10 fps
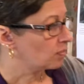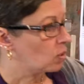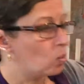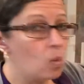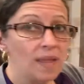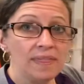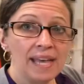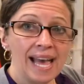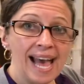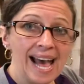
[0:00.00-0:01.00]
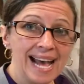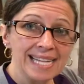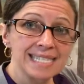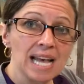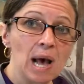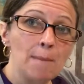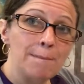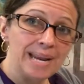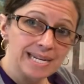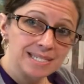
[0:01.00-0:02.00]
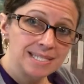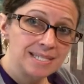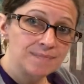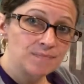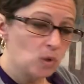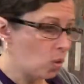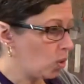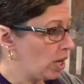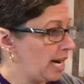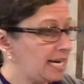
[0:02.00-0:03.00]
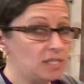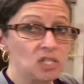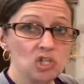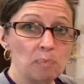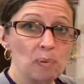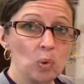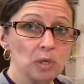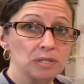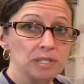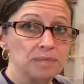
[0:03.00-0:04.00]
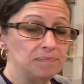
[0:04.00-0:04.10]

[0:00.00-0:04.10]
one that has a base or a support.